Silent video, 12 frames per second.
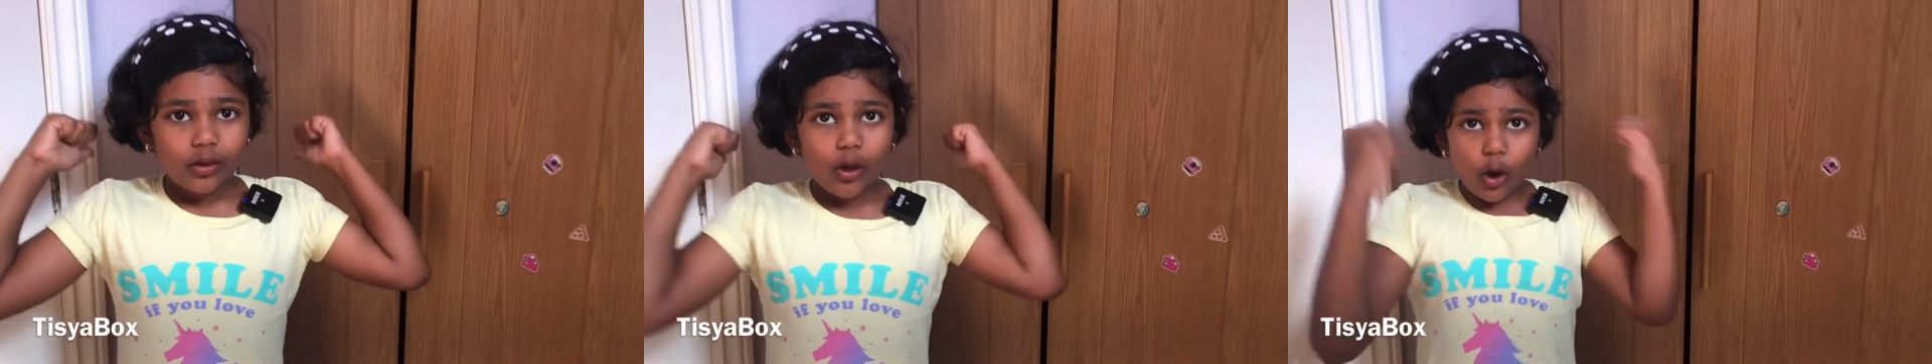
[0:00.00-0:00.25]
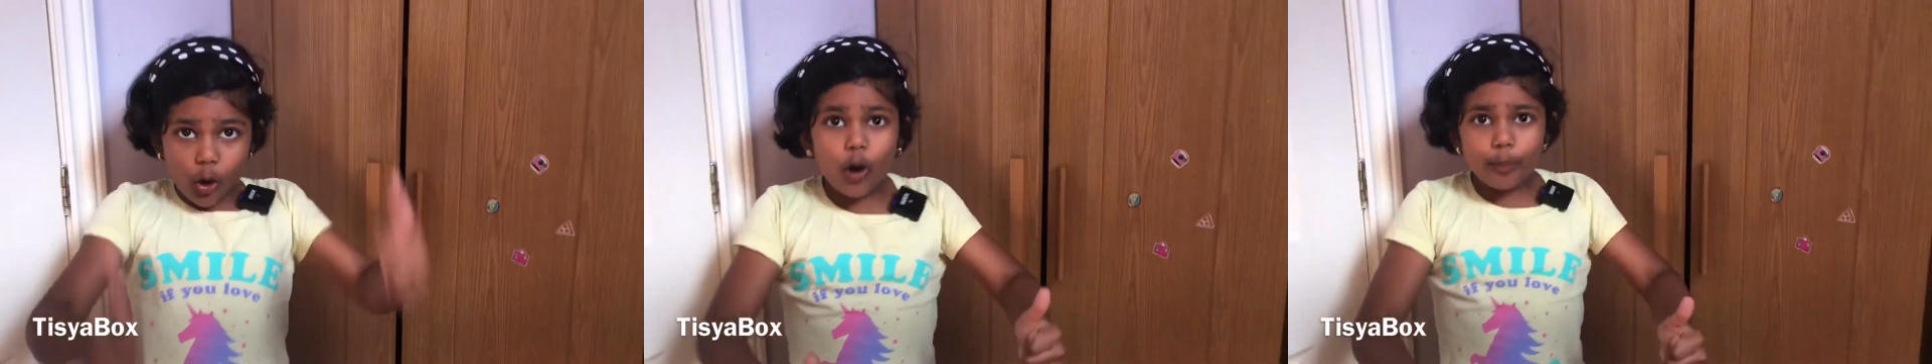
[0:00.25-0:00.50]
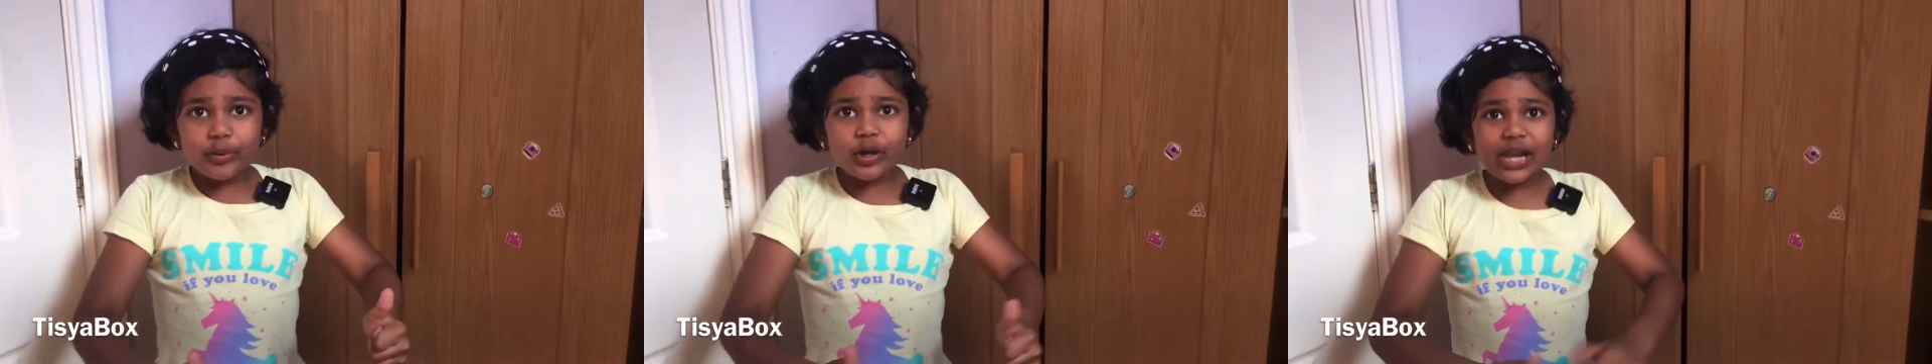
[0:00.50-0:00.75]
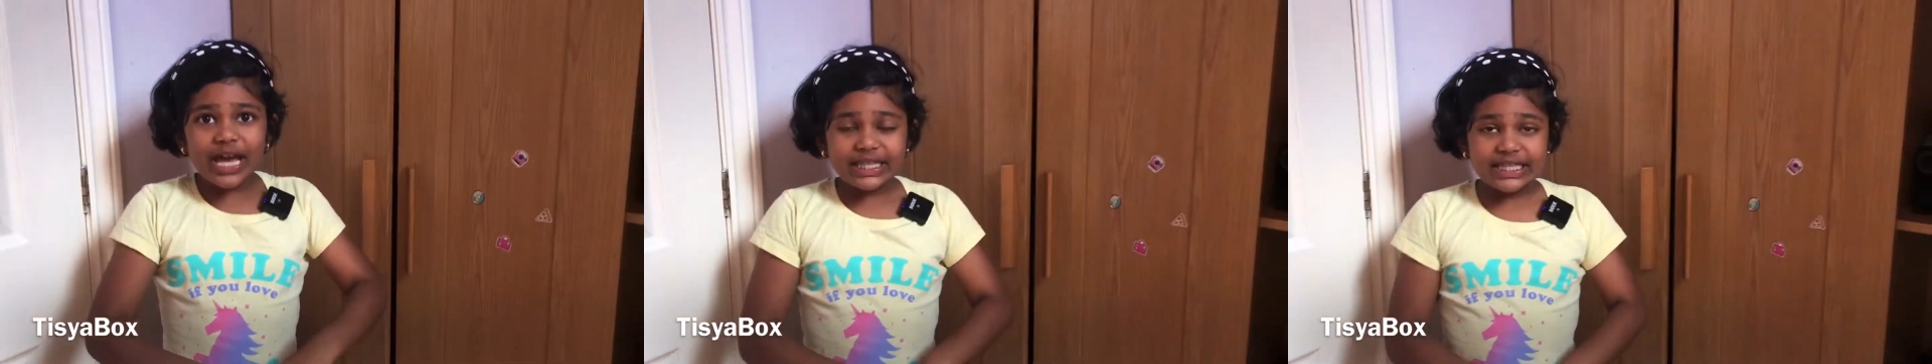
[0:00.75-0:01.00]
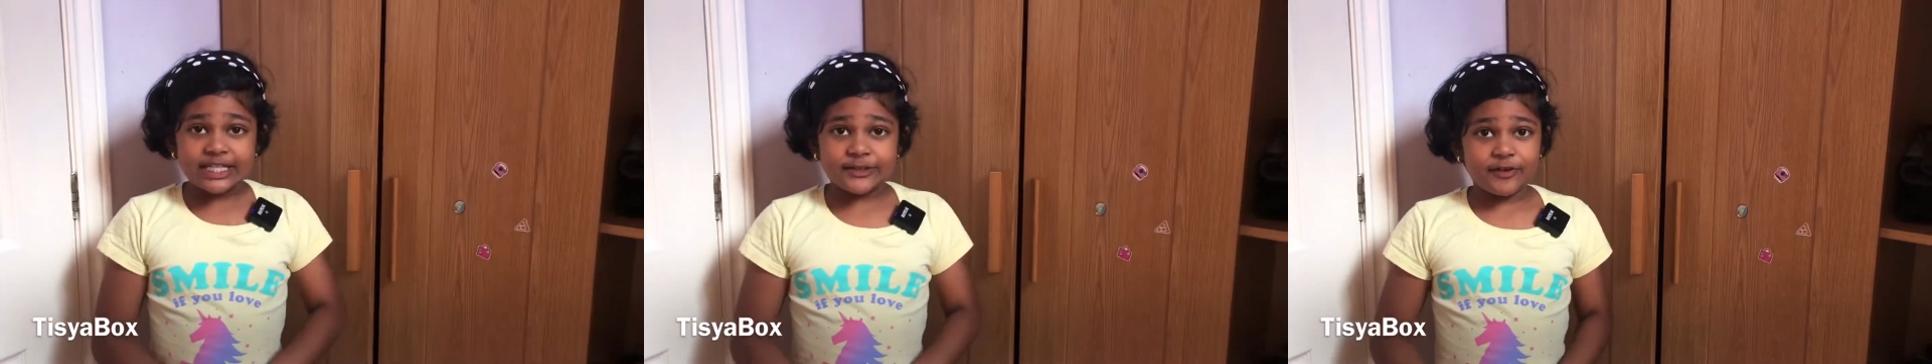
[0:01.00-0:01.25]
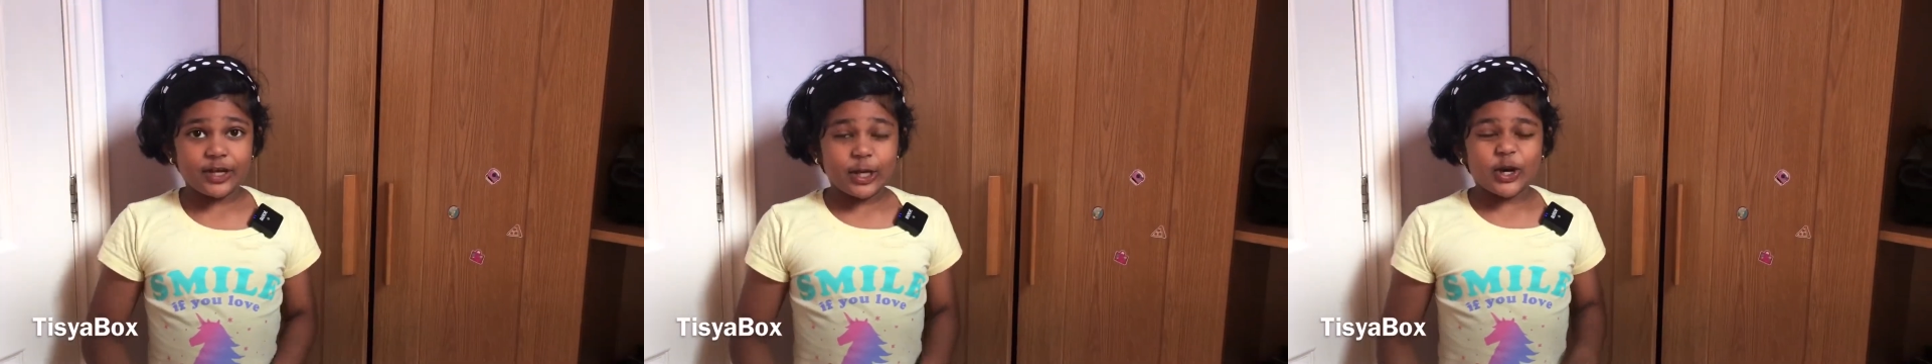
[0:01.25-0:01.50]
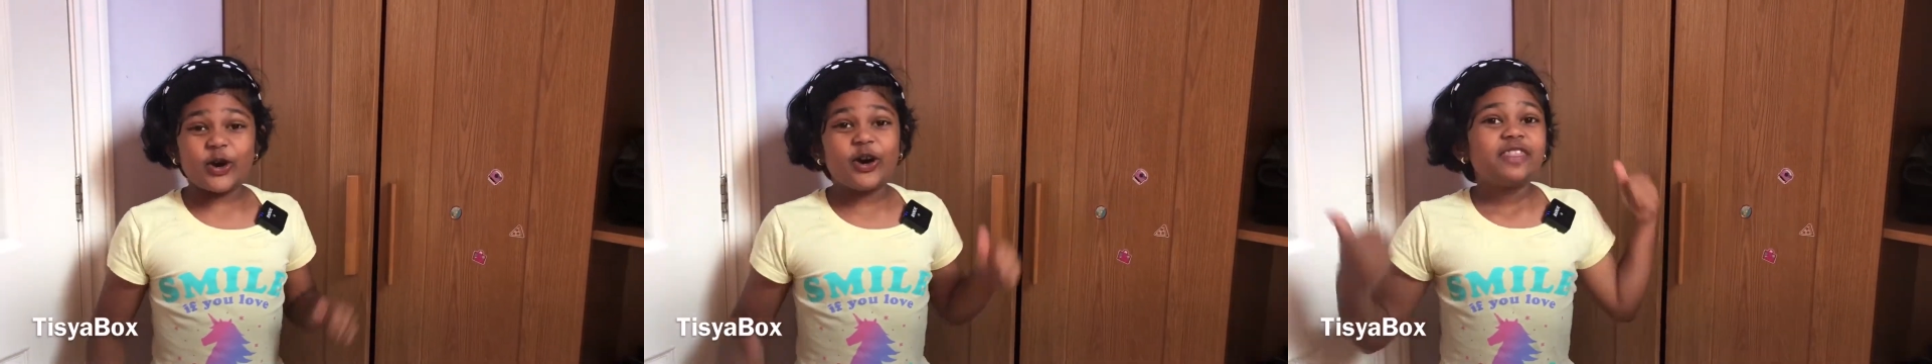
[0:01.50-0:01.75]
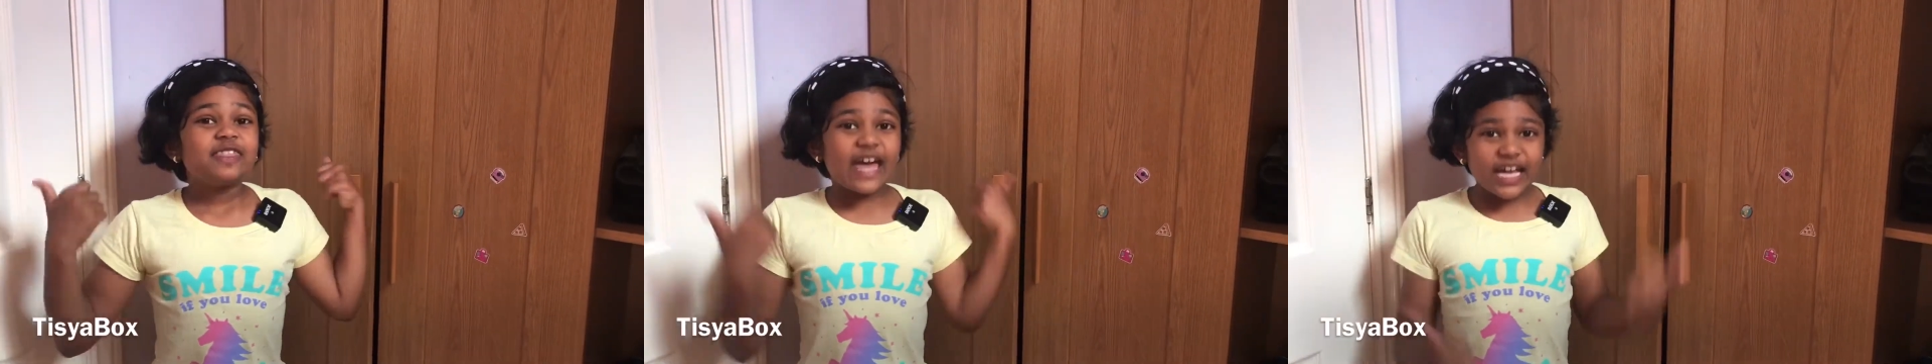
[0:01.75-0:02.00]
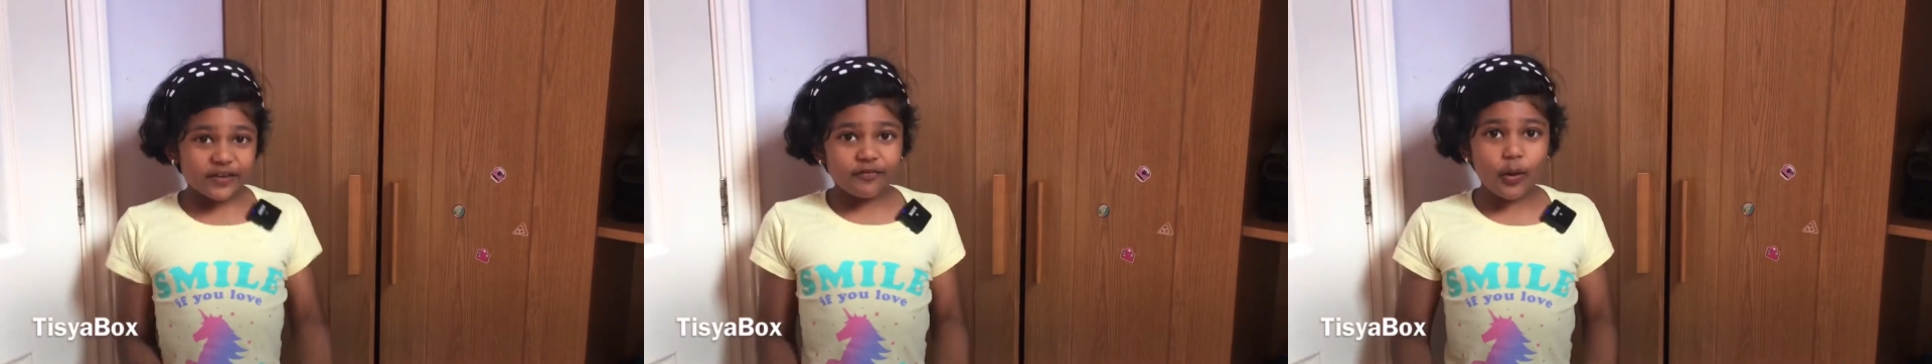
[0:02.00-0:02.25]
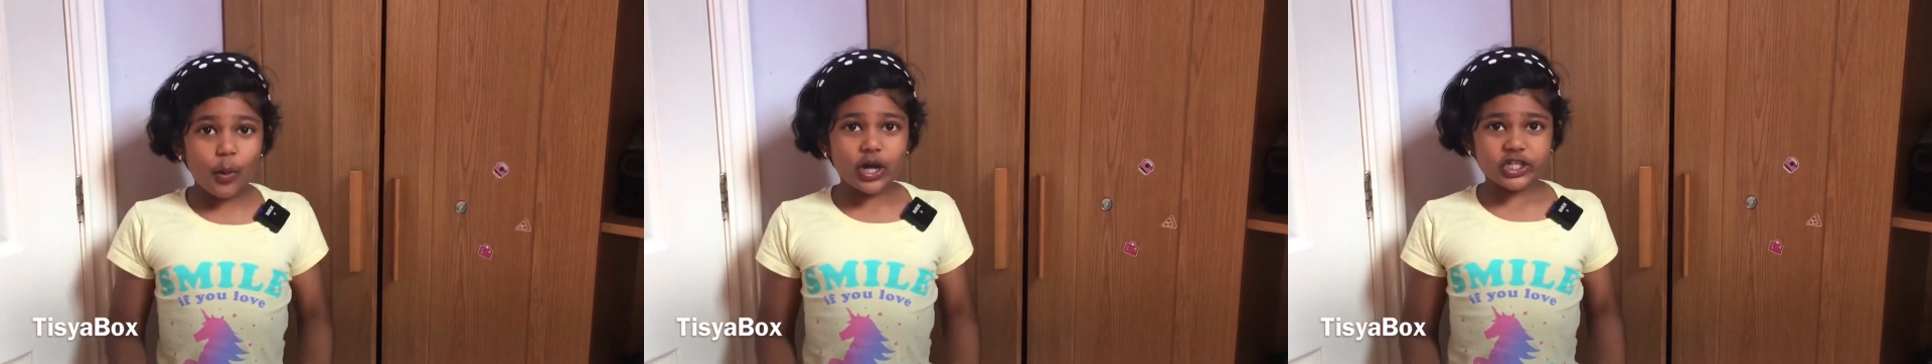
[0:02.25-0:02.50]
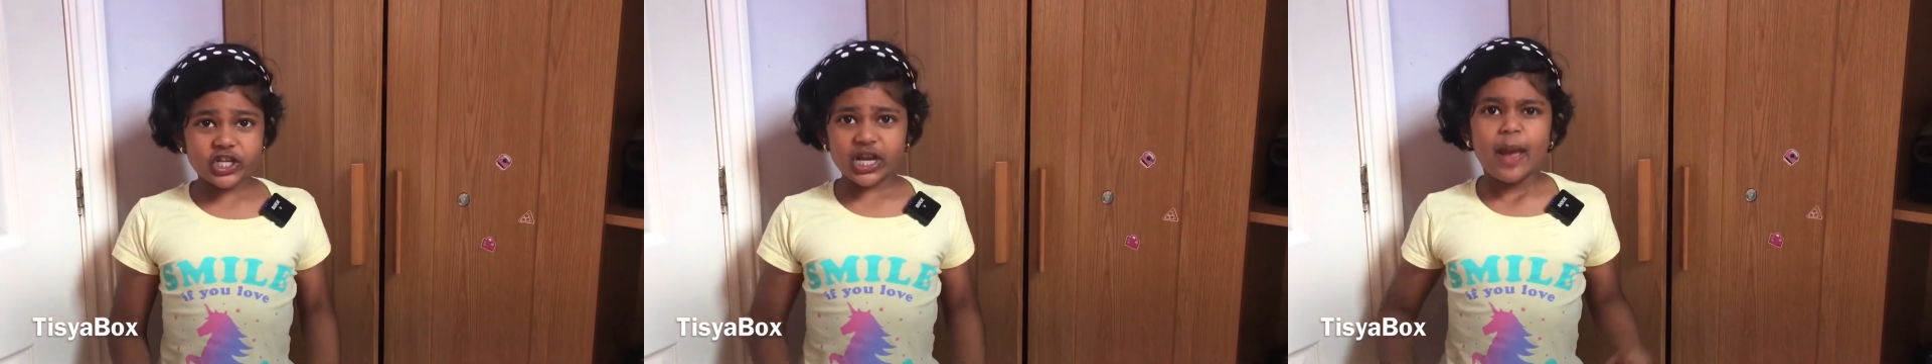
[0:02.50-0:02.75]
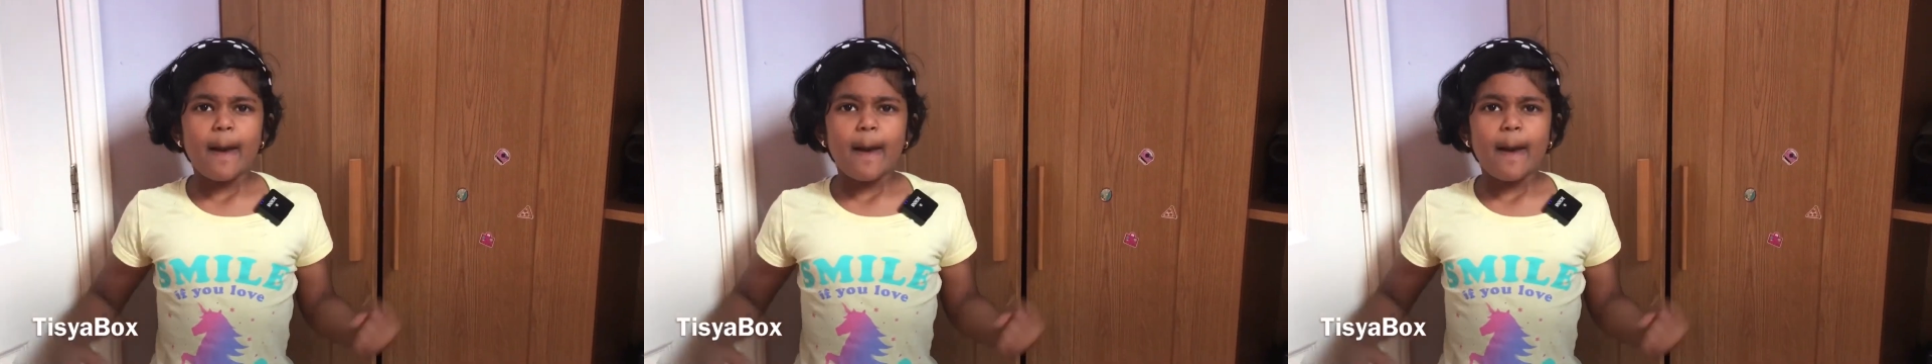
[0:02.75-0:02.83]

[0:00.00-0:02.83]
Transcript: hope you like this video. Thank you for watching.